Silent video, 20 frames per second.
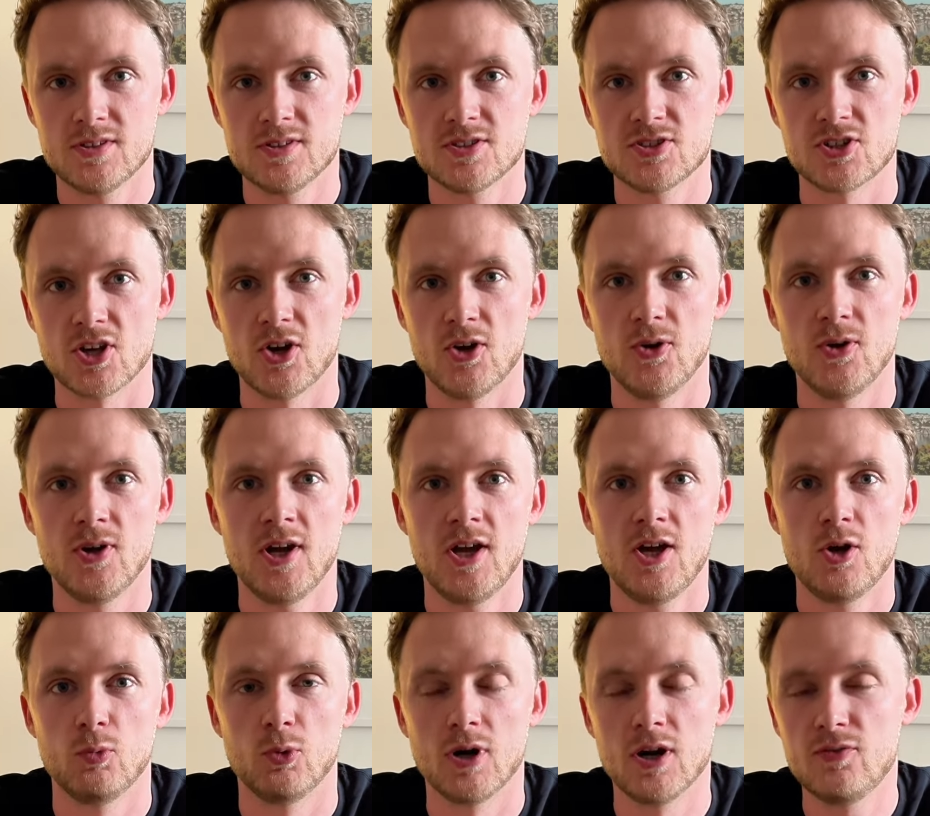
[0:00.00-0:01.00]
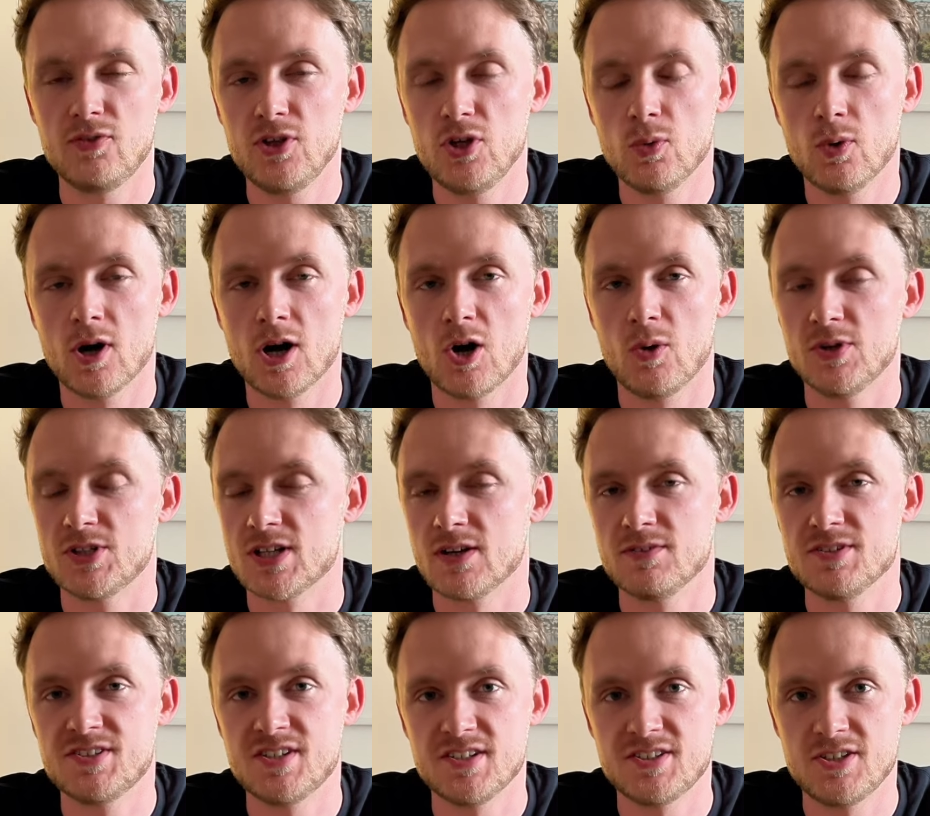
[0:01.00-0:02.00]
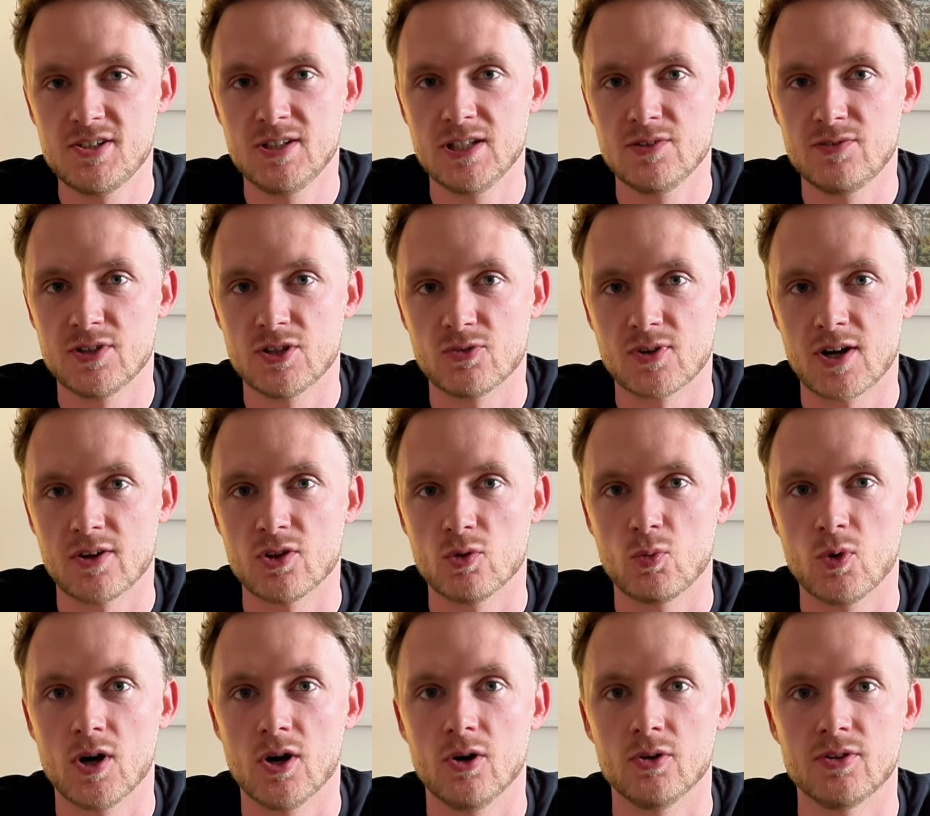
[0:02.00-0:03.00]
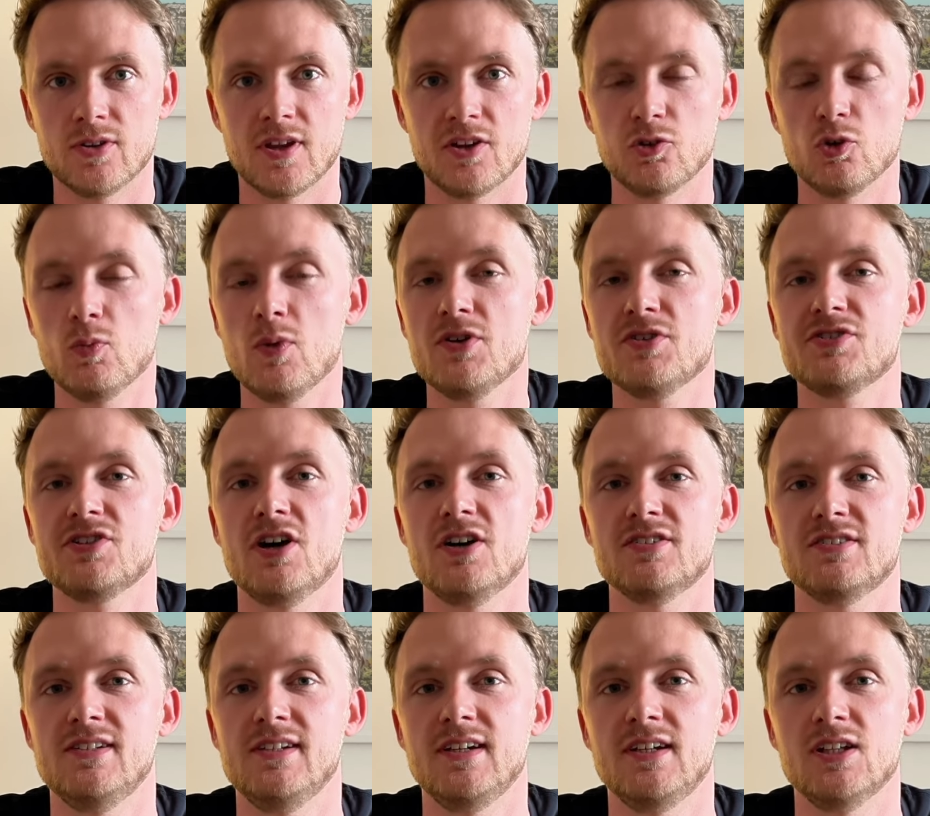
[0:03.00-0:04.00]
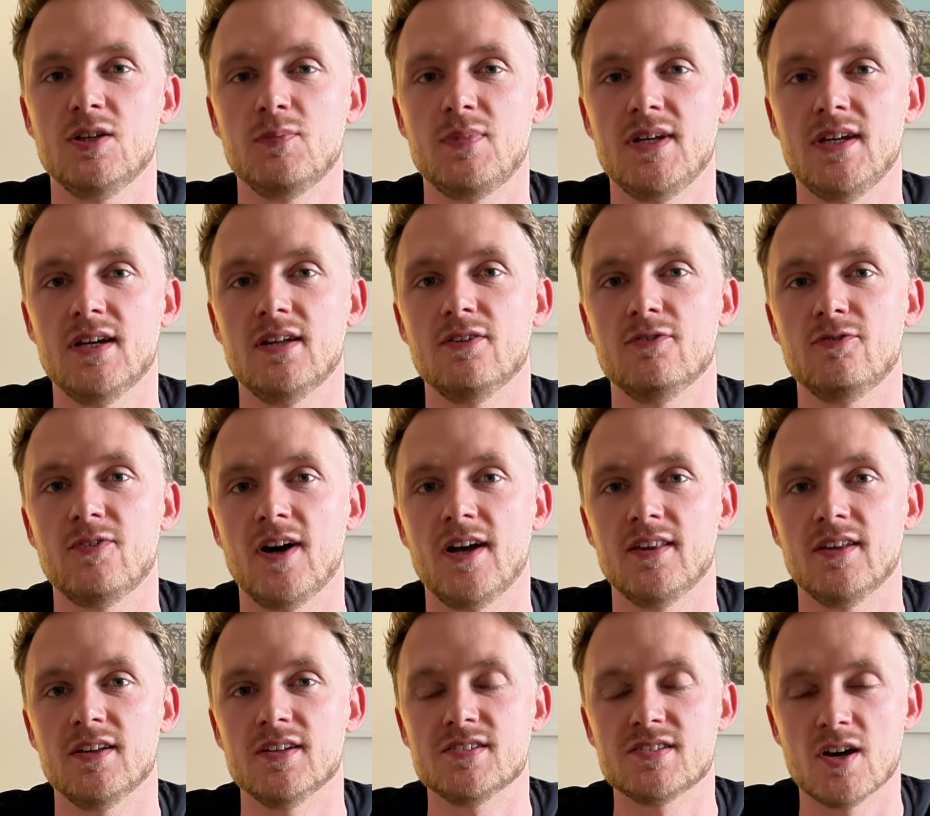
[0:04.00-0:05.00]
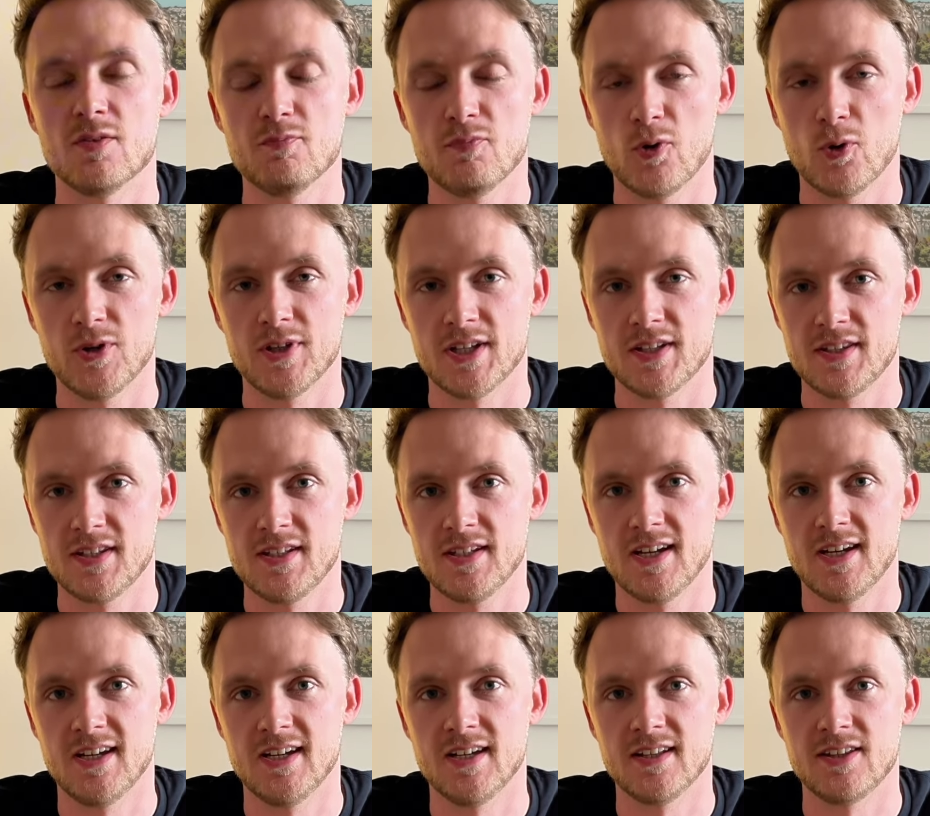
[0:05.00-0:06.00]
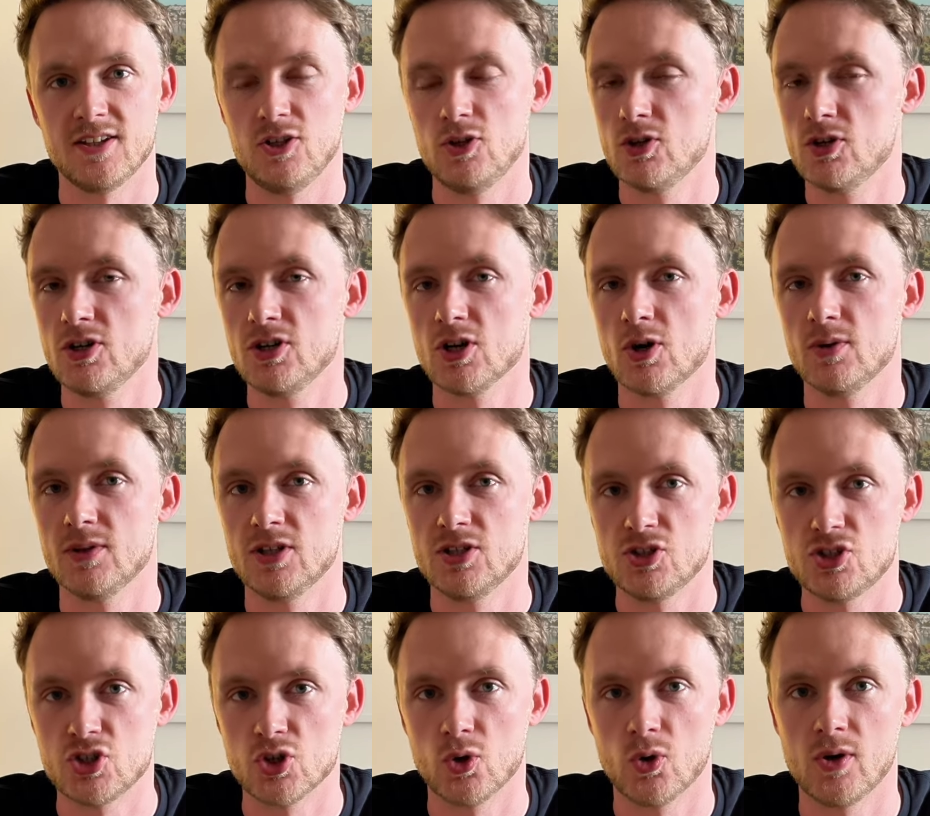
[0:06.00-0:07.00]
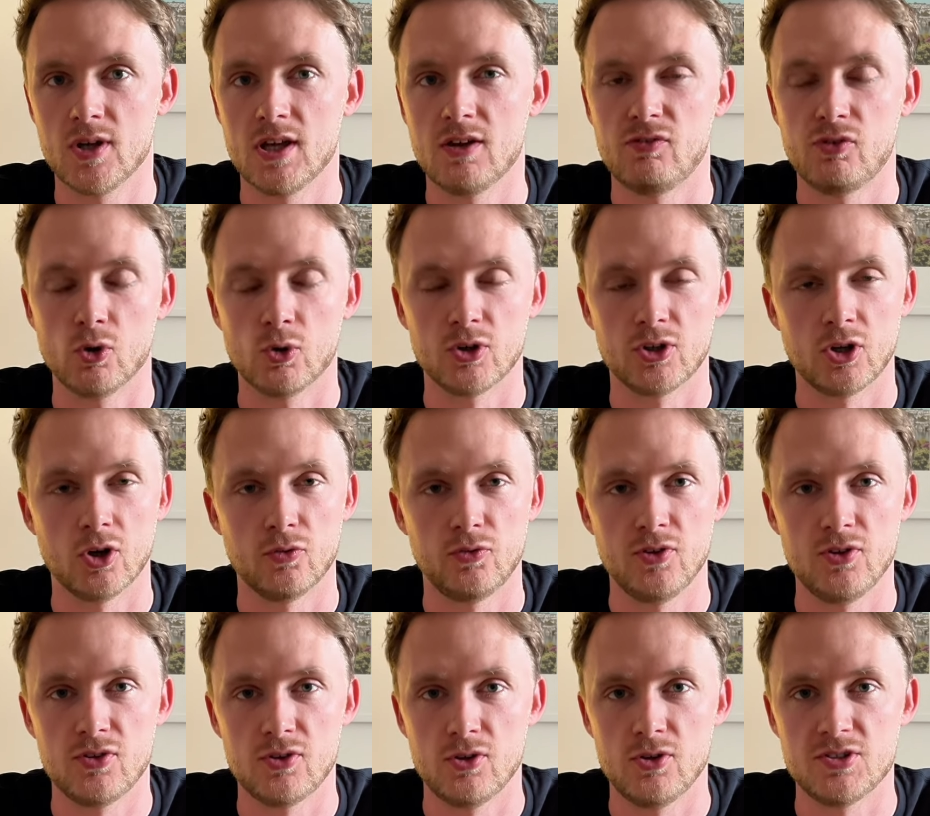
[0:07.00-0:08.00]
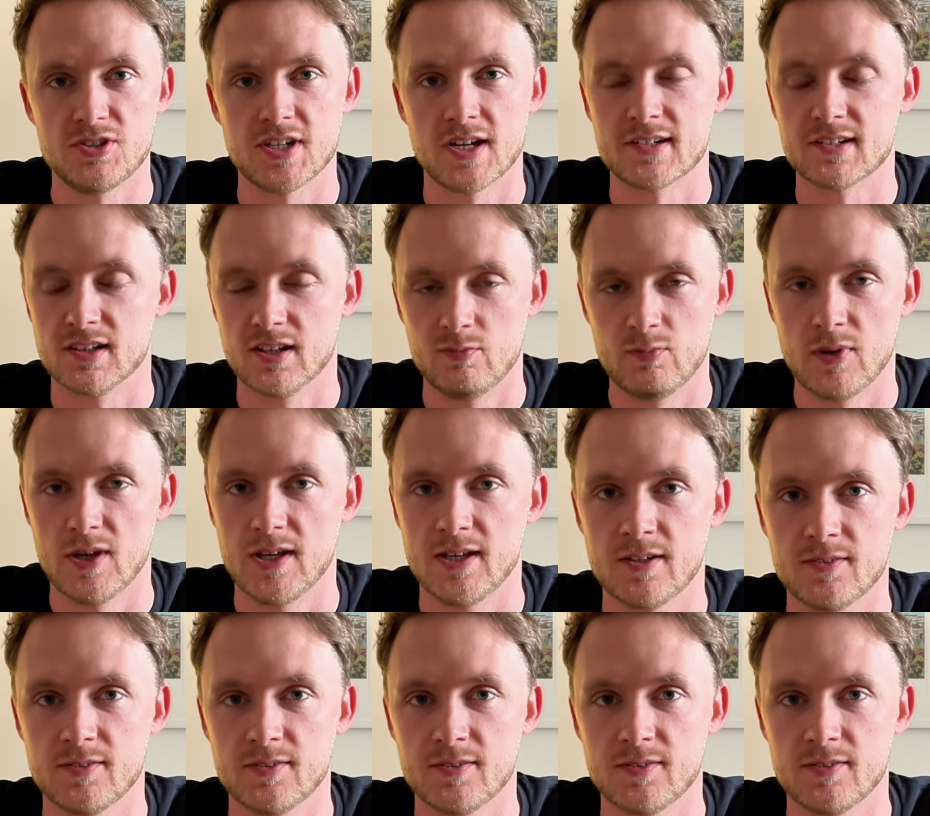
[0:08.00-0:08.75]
So wherever you are, whichever city you live in around the world, there's almost certainly going to be an event at some point in the year that you can go and enjoy if you're a coffee enthusiast like me.